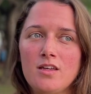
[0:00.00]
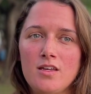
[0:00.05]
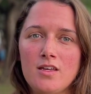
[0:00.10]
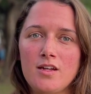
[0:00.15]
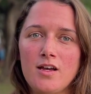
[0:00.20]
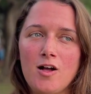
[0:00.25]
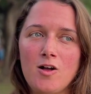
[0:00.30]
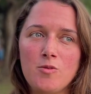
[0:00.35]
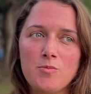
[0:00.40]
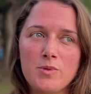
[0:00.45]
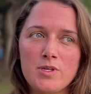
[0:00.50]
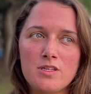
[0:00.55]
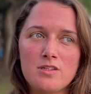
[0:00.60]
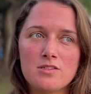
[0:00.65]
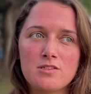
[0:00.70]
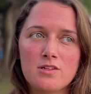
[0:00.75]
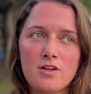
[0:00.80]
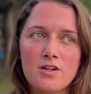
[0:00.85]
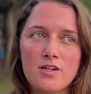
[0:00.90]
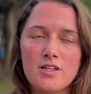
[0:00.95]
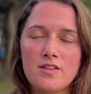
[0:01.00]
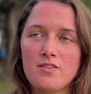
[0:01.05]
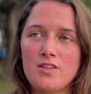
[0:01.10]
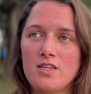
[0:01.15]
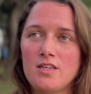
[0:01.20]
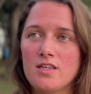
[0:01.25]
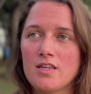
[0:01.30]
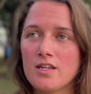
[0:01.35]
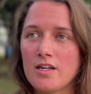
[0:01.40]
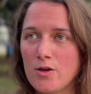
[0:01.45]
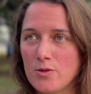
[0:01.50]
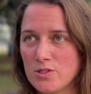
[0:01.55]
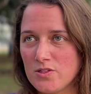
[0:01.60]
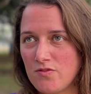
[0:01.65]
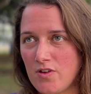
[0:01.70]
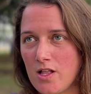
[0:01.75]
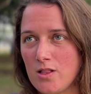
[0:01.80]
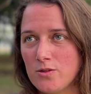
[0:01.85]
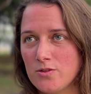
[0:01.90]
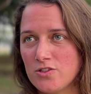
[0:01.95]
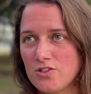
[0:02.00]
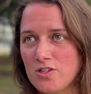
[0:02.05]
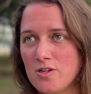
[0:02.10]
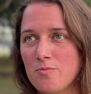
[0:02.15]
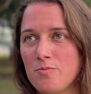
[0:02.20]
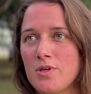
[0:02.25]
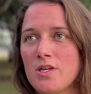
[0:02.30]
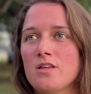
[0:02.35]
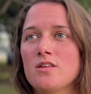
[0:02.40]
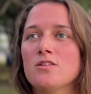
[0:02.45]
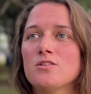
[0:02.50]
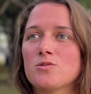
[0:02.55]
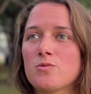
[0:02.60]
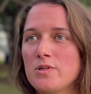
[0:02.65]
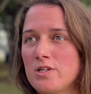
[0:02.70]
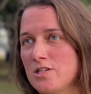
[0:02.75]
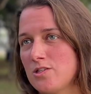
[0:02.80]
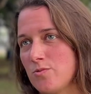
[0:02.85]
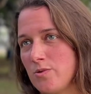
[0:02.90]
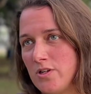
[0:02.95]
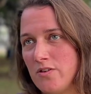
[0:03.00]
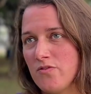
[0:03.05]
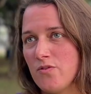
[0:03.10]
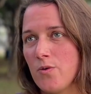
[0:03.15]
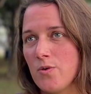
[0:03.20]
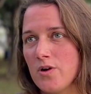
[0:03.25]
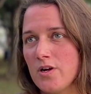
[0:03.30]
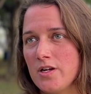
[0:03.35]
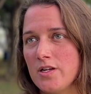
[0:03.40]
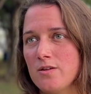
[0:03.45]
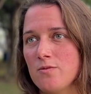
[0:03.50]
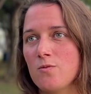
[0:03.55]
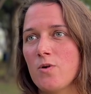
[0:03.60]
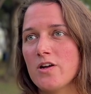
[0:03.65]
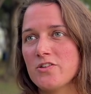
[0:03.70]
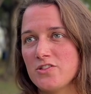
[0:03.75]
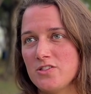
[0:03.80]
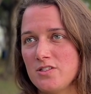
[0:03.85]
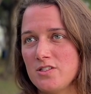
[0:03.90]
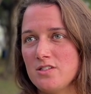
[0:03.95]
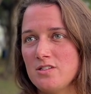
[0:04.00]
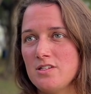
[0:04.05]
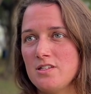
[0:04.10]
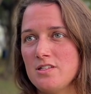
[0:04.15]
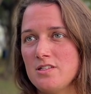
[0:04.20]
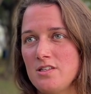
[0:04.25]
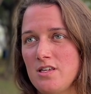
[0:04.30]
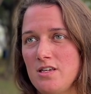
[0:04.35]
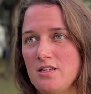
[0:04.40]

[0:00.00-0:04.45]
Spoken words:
and I'll be starting the Knaus Fellowship in 2024 in Washington, D.C.